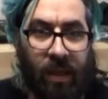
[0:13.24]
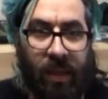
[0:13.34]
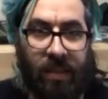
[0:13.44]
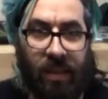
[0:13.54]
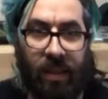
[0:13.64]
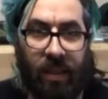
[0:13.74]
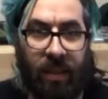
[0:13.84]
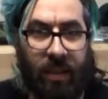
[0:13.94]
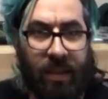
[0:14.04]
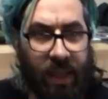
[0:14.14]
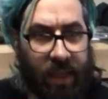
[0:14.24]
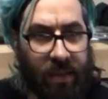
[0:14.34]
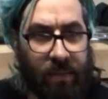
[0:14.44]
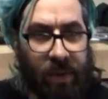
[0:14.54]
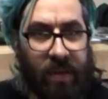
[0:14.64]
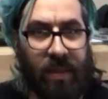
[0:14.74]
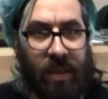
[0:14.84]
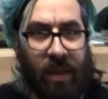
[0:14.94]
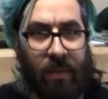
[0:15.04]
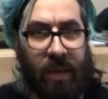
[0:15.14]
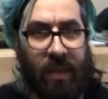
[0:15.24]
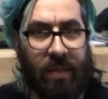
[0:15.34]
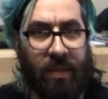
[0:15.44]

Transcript: Alexi, is that pronouncing your name right?